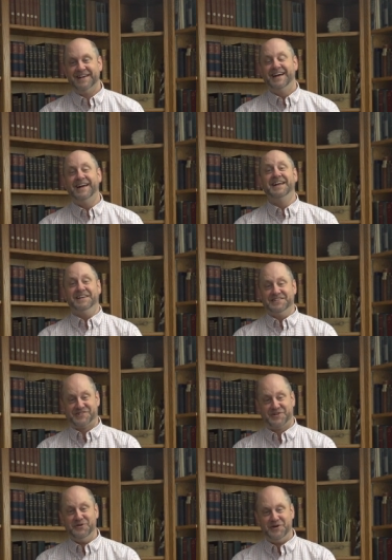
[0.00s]
it
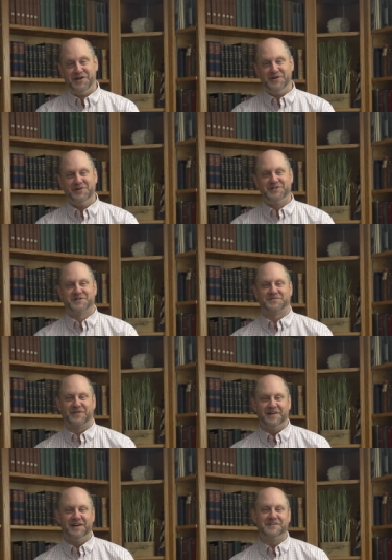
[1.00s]
is too huge
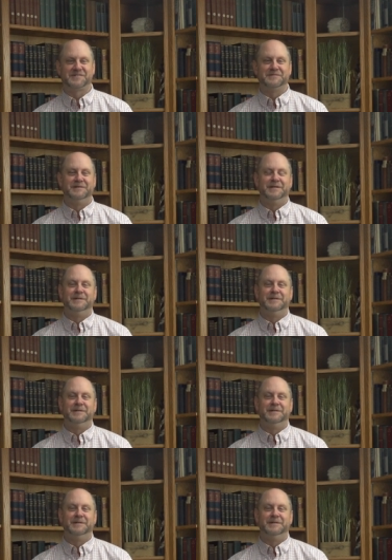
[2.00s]
for us.